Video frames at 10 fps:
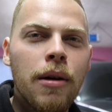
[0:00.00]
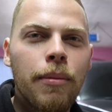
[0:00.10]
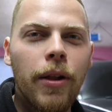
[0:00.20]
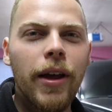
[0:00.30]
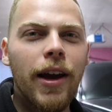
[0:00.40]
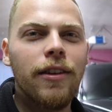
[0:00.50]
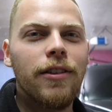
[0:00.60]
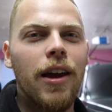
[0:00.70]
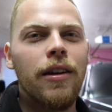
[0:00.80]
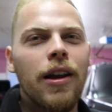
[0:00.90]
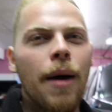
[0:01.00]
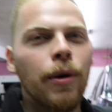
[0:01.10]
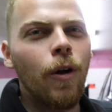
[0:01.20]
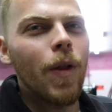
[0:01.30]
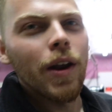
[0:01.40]
But like I said, I'm
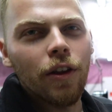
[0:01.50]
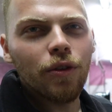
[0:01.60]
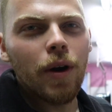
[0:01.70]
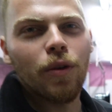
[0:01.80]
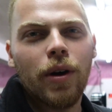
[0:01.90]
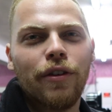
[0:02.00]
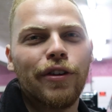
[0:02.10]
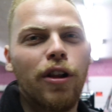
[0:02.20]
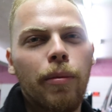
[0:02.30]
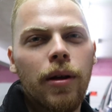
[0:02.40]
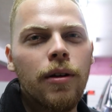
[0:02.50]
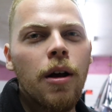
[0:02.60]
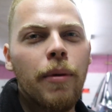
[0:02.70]
gonna hold on to the 2020 for a little bit.